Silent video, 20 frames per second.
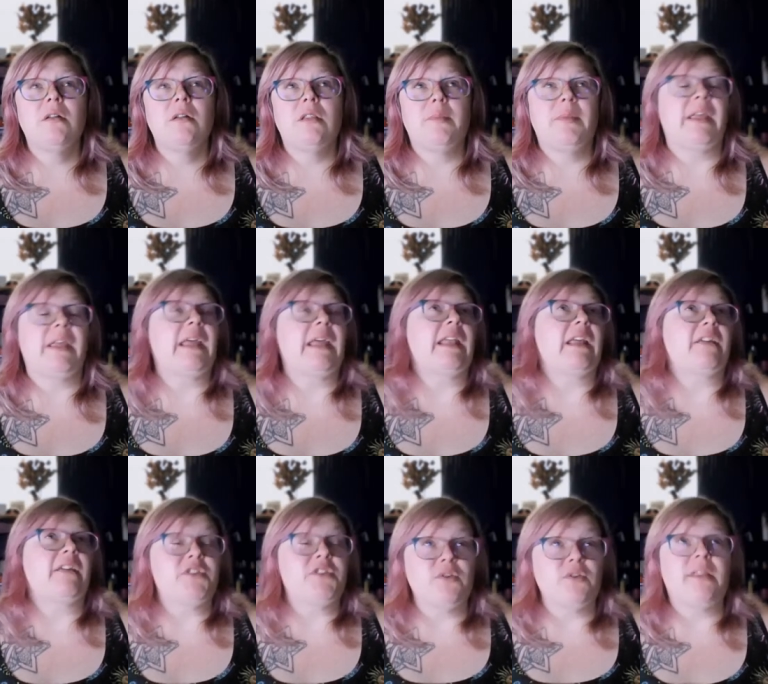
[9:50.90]
the beginning
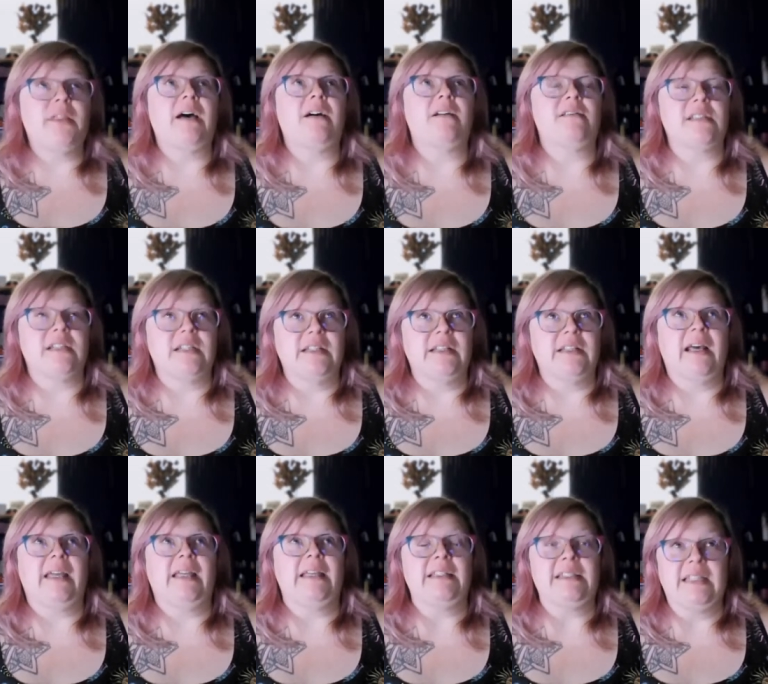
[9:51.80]
of
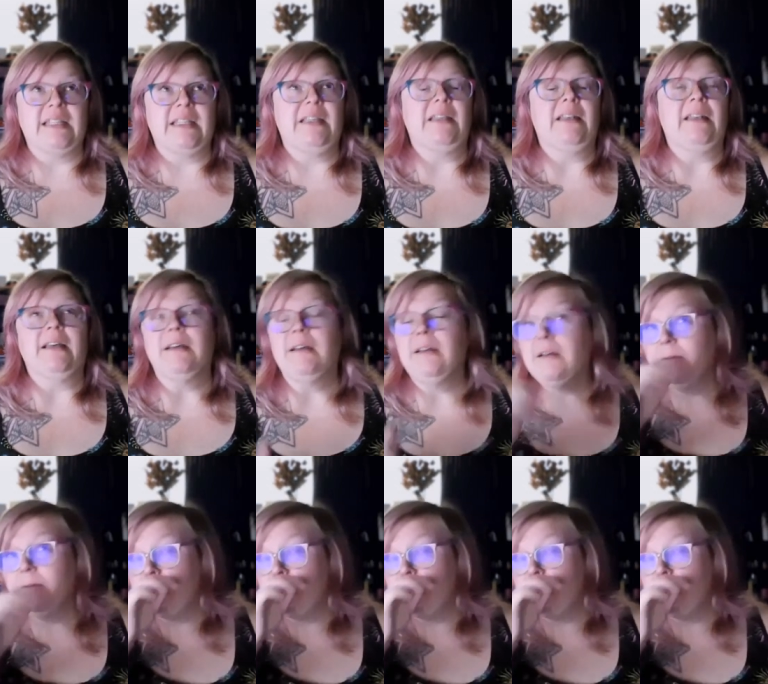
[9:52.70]
2019,